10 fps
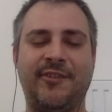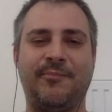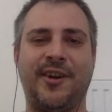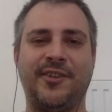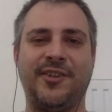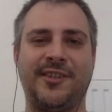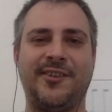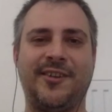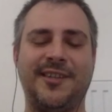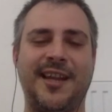project
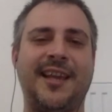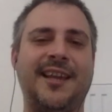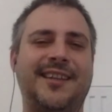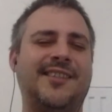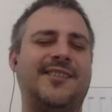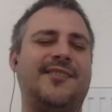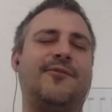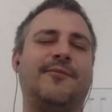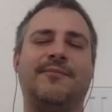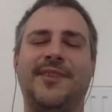starts lacking. That's
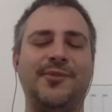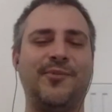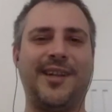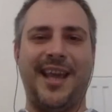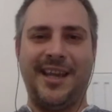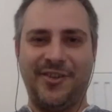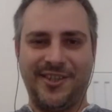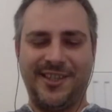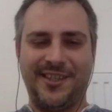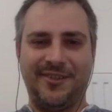what
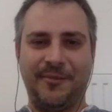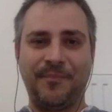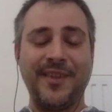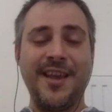agencies do.